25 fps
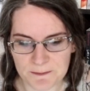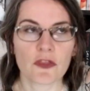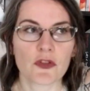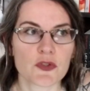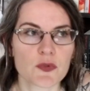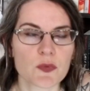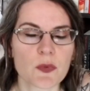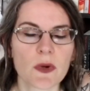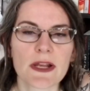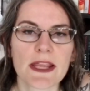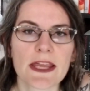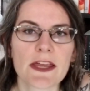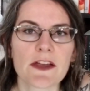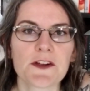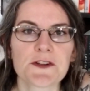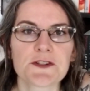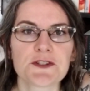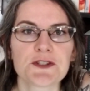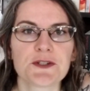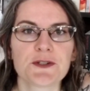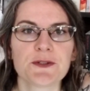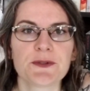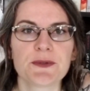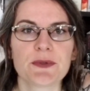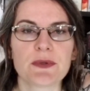There's one character
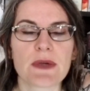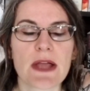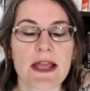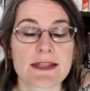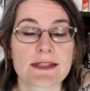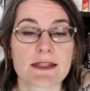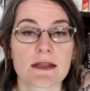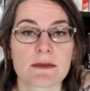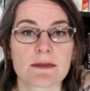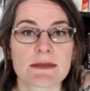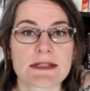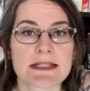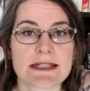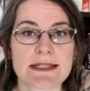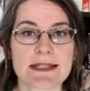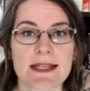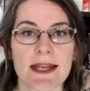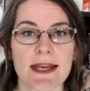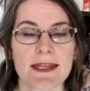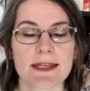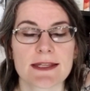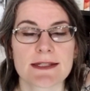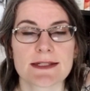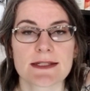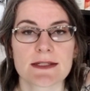who ends up
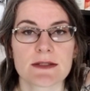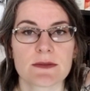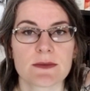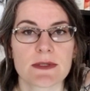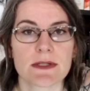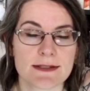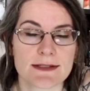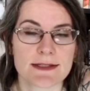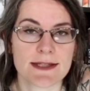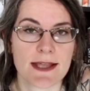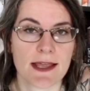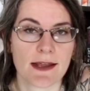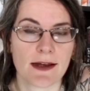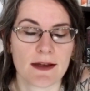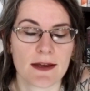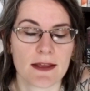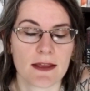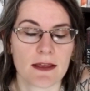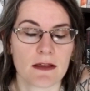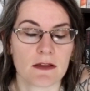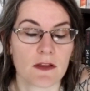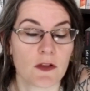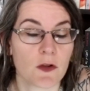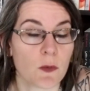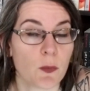descending into insanity
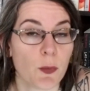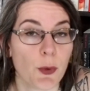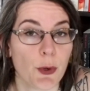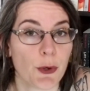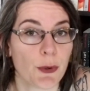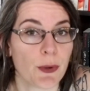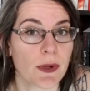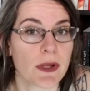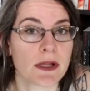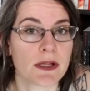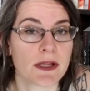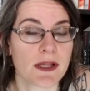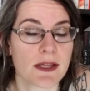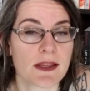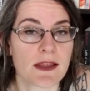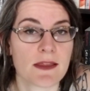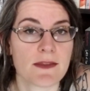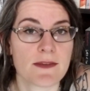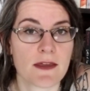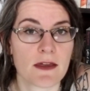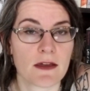a little more quickly than the